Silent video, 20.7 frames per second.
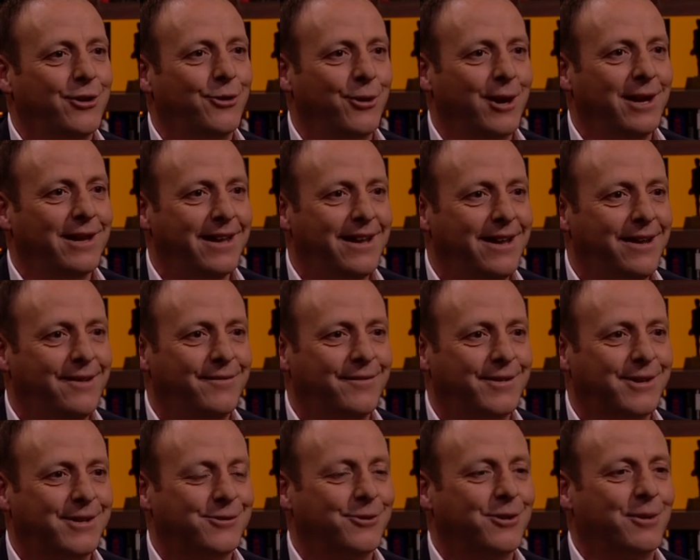knew where he
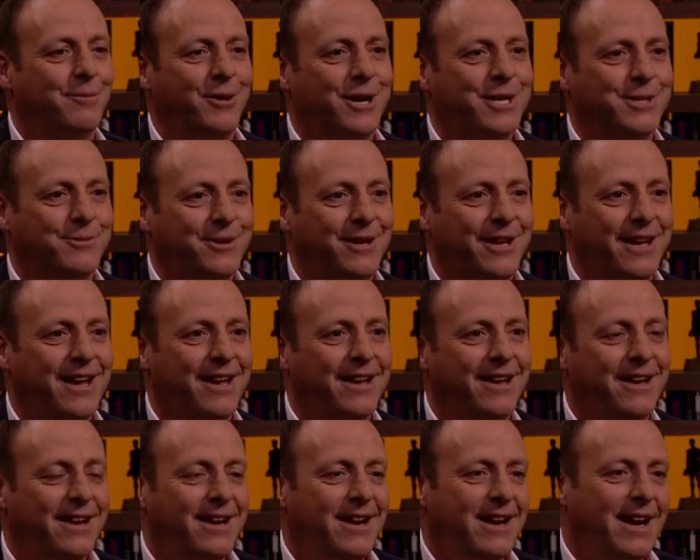lived because all the press were there,
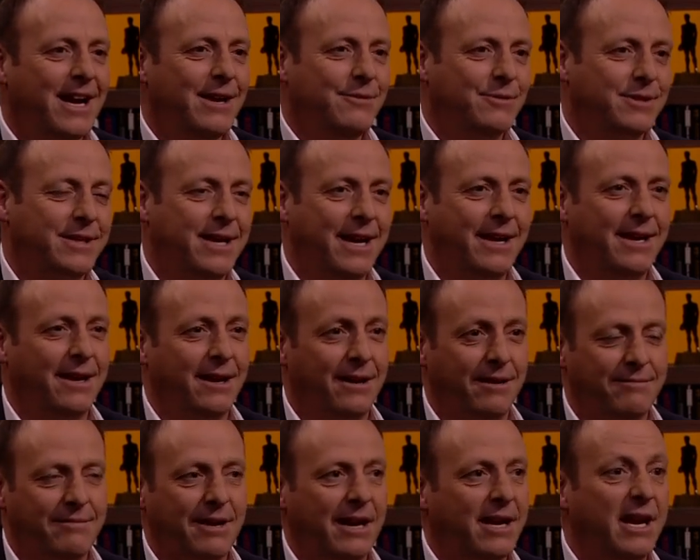and he was and
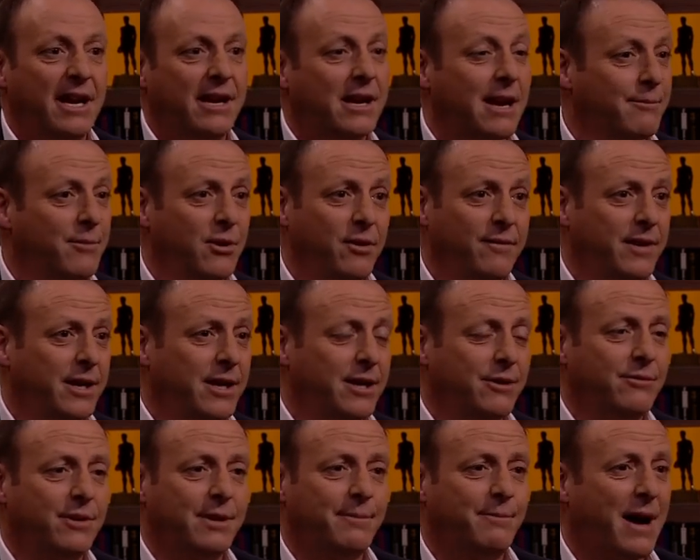he ended up moving
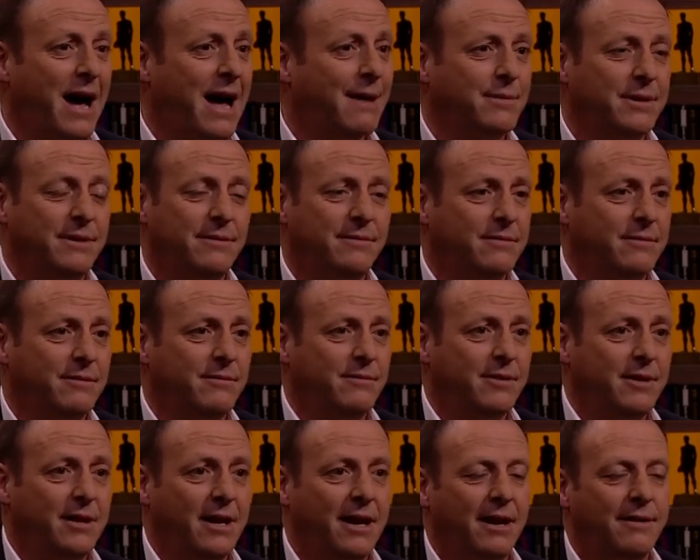into an apartment,
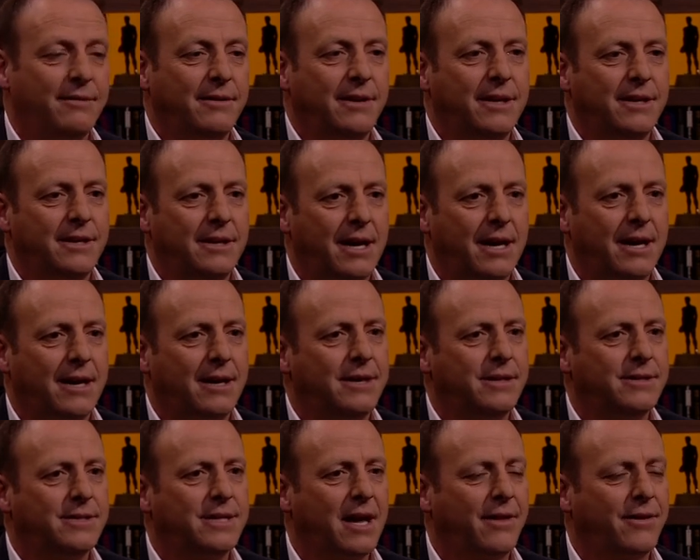
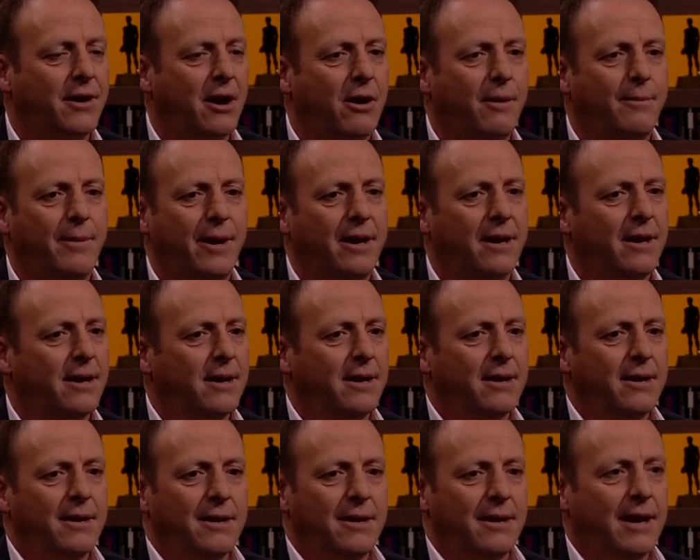in South Yarra,
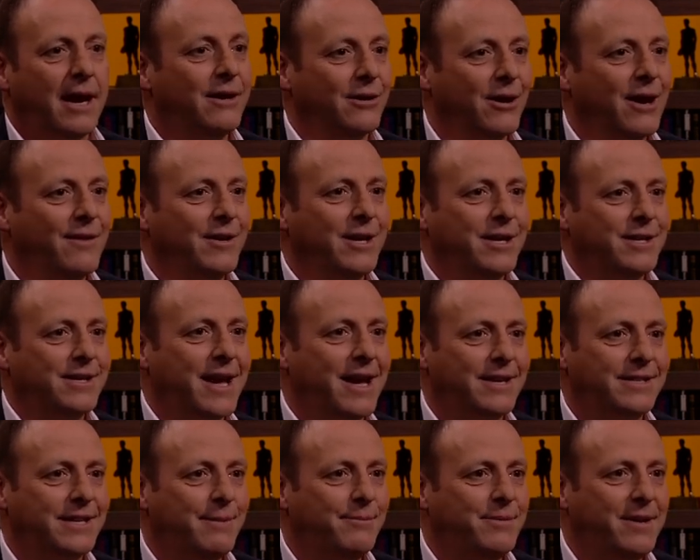and leaving his
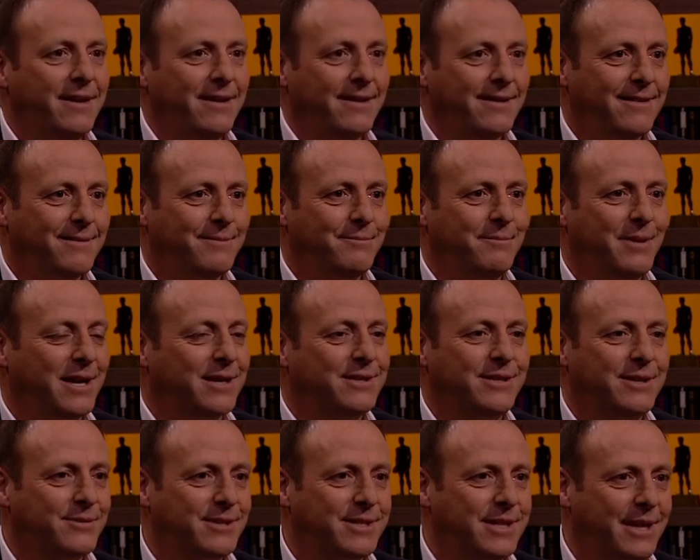house empty
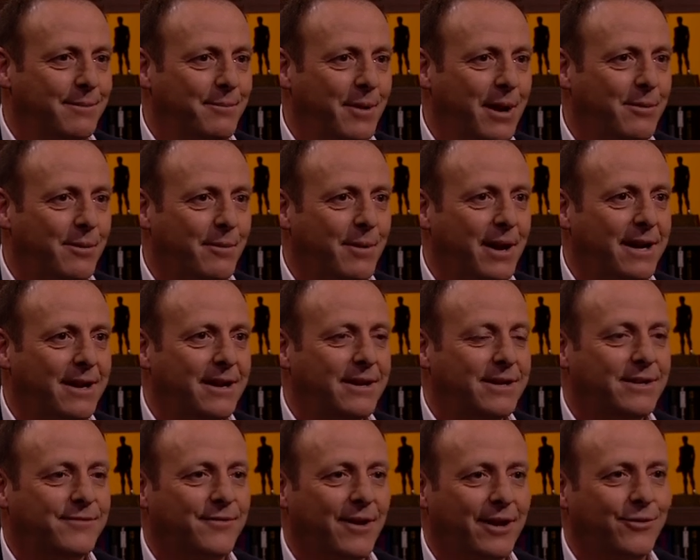because he was sick of people being
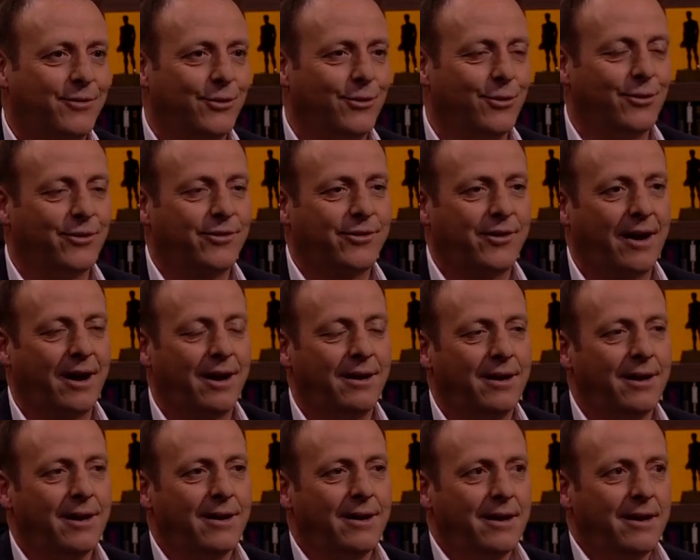at his front door. So
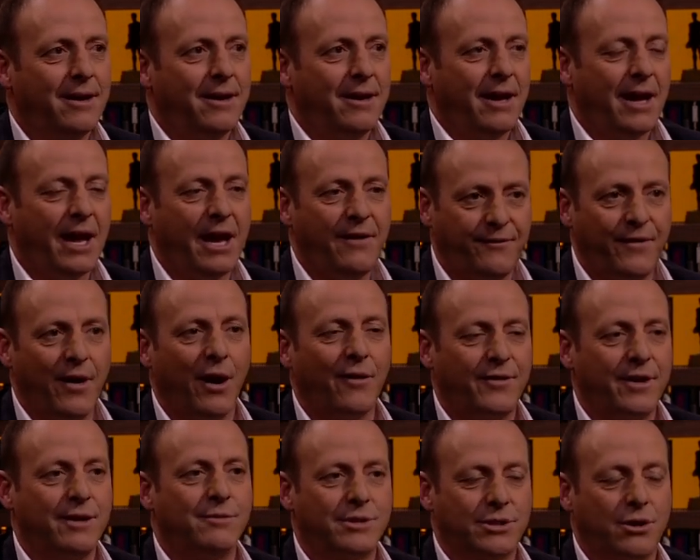he
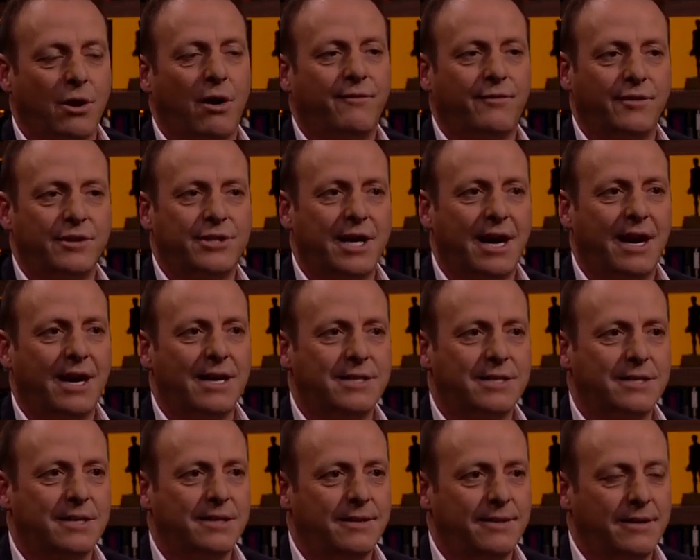felt that it was time for a
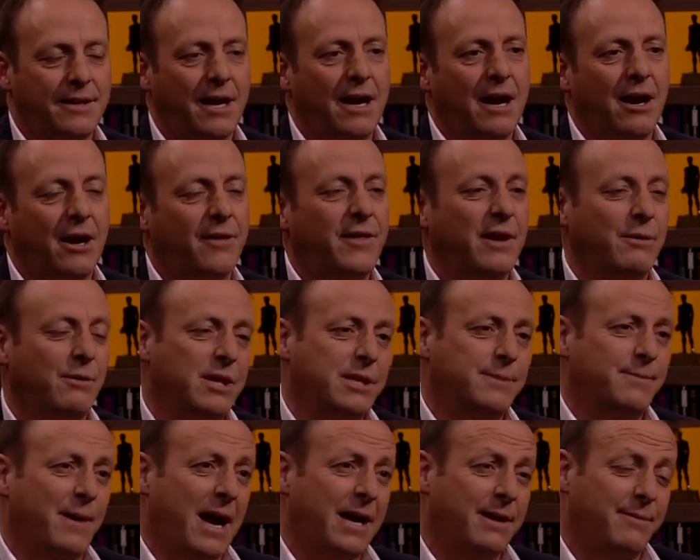change, and I think with
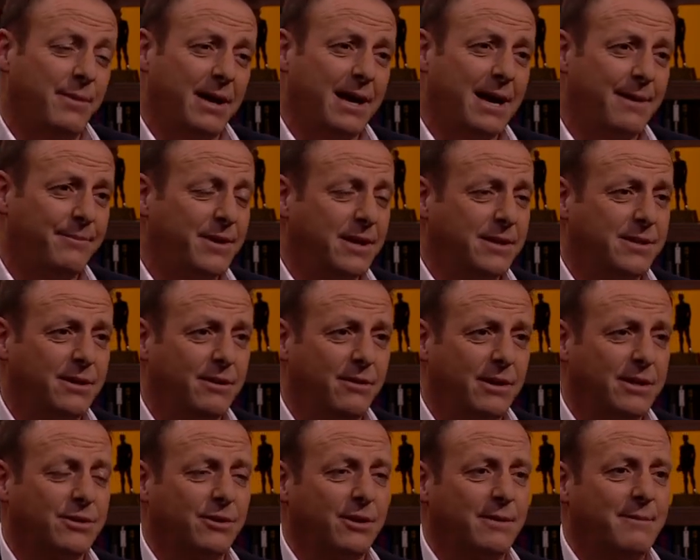his partner being up there too,
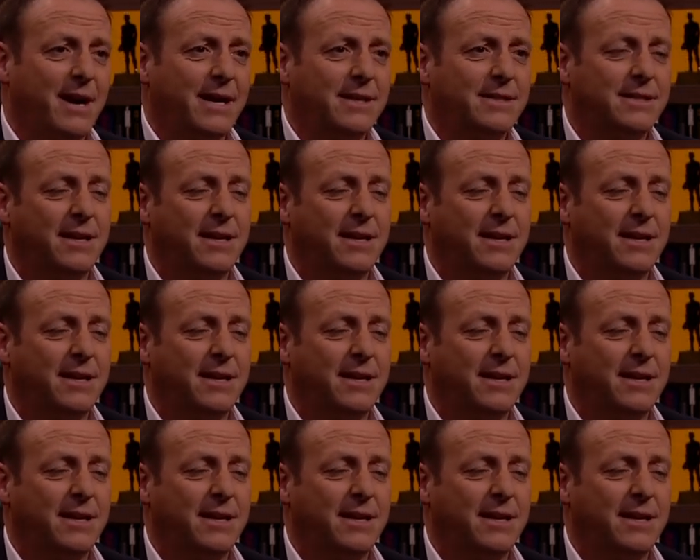it sort of made